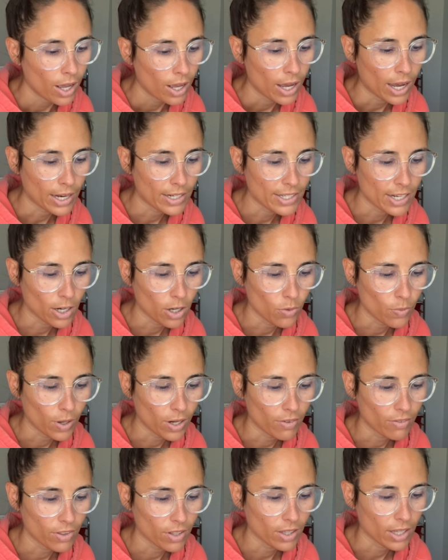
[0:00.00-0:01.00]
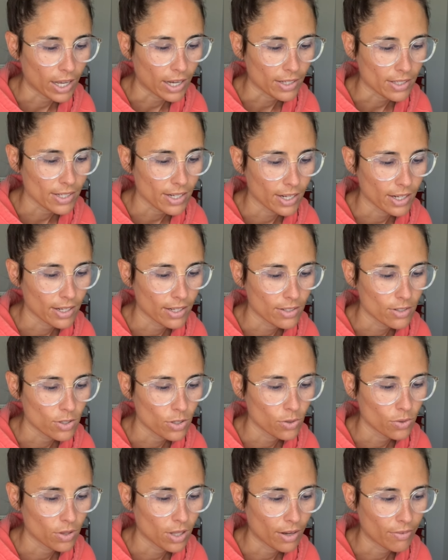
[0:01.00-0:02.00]
I tell one of the last kids
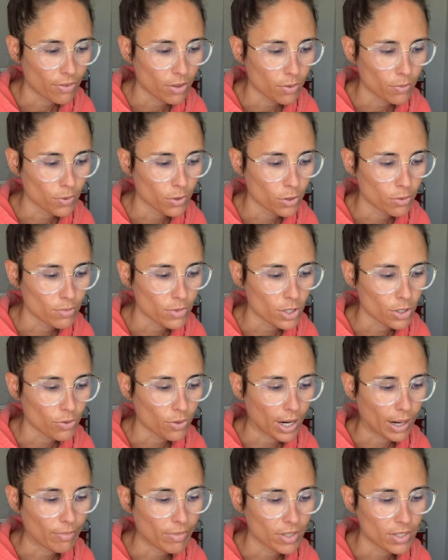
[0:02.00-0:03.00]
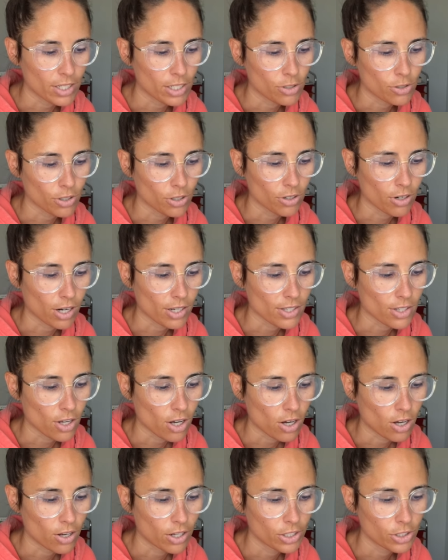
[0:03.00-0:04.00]
who left the room to grab the teacher across the
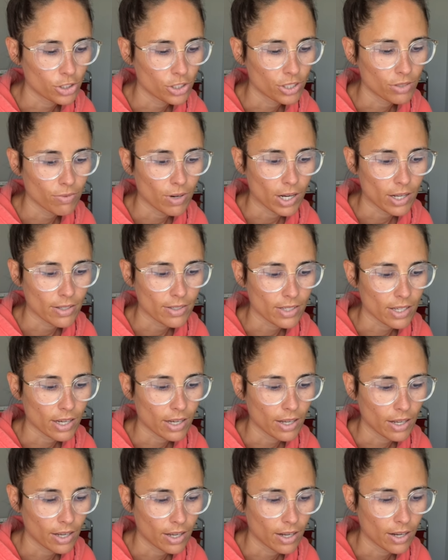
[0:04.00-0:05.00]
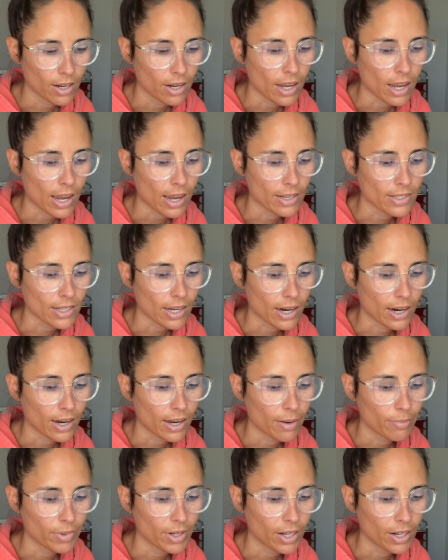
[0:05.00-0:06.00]
hall and she runs in as I
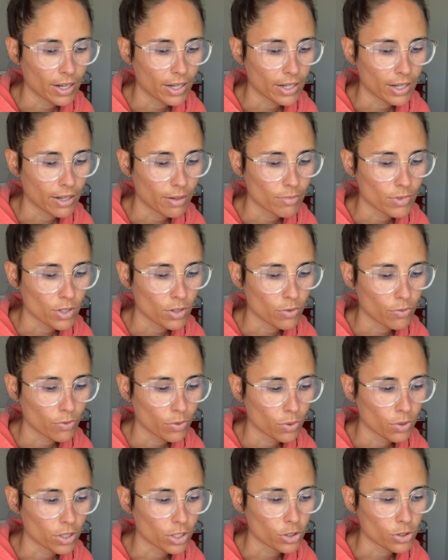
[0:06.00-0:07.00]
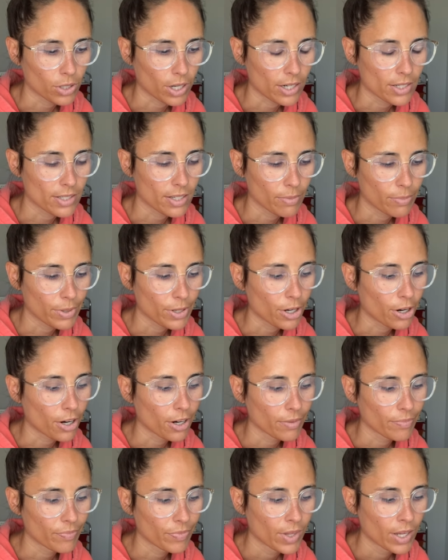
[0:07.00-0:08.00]
am getting him to the floor to try
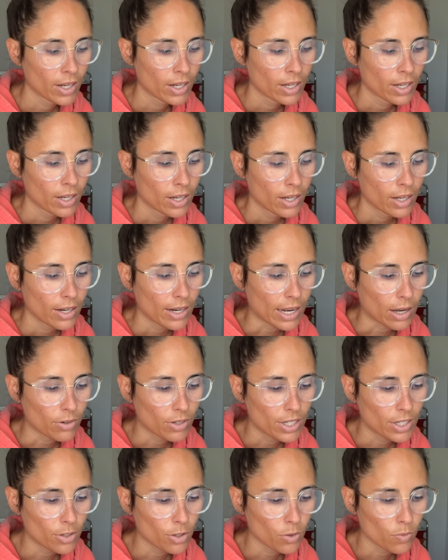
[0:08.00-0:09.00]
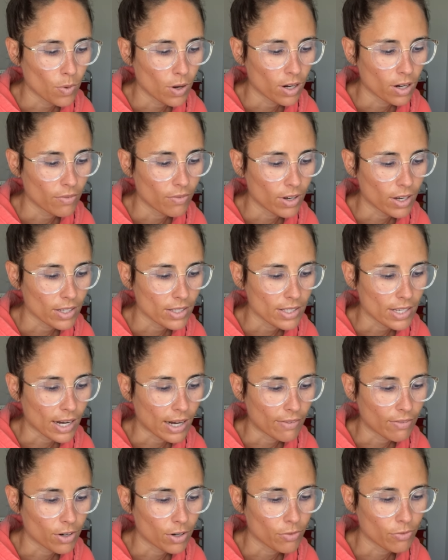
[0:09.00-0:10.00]
CPR. Now neither one of us
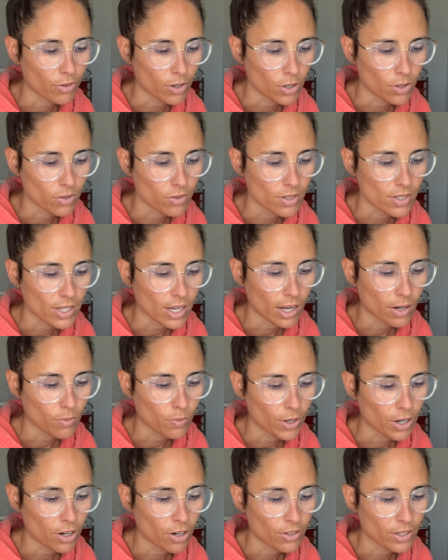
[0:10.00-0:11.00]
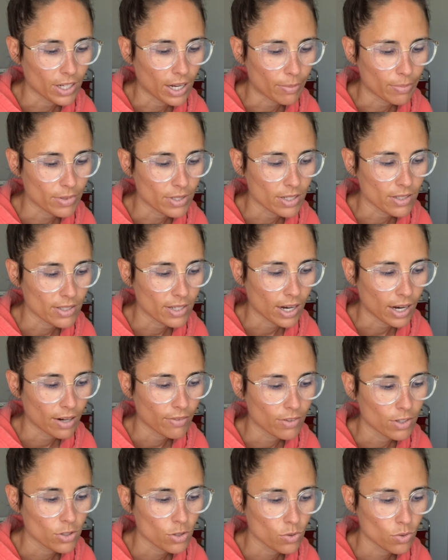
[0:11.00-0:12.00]
have our phones and we are on the opposite side of
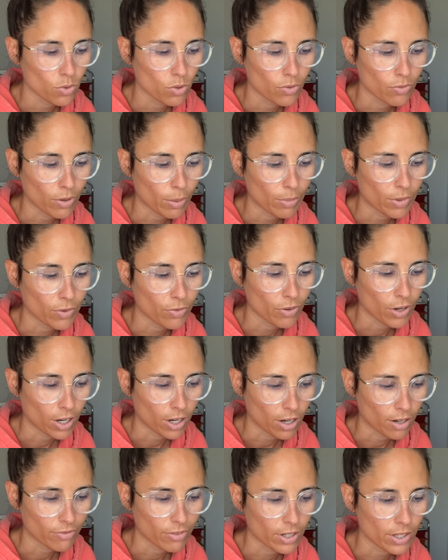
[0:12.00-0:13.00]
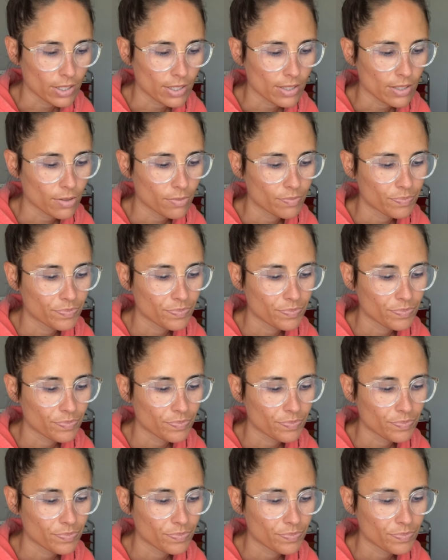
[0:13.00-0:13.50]
the school from the front office.